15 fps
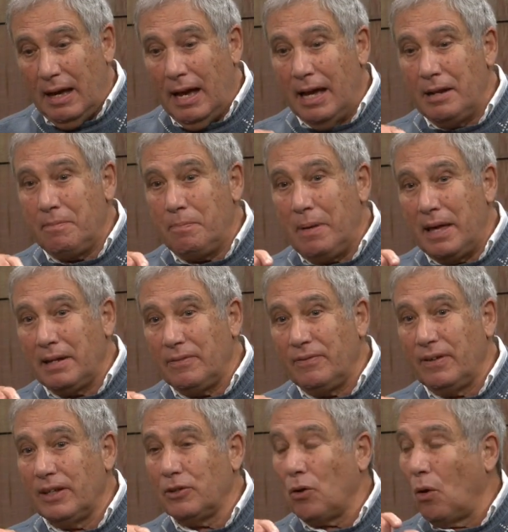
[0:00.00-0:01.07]
and
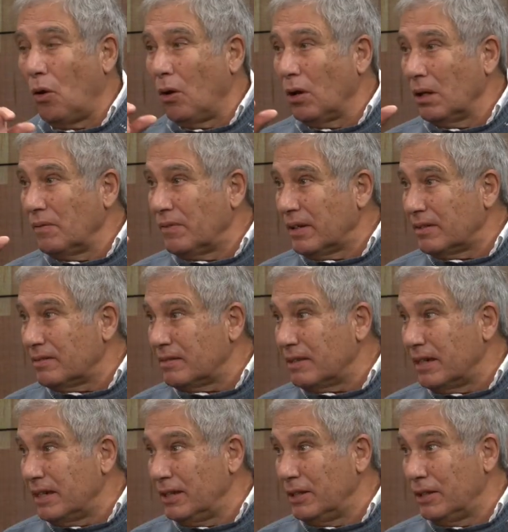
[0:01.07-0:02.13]
benefit all of us
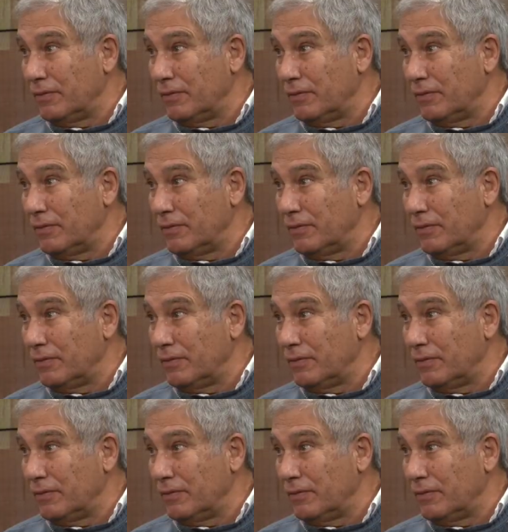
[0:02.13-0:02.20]
in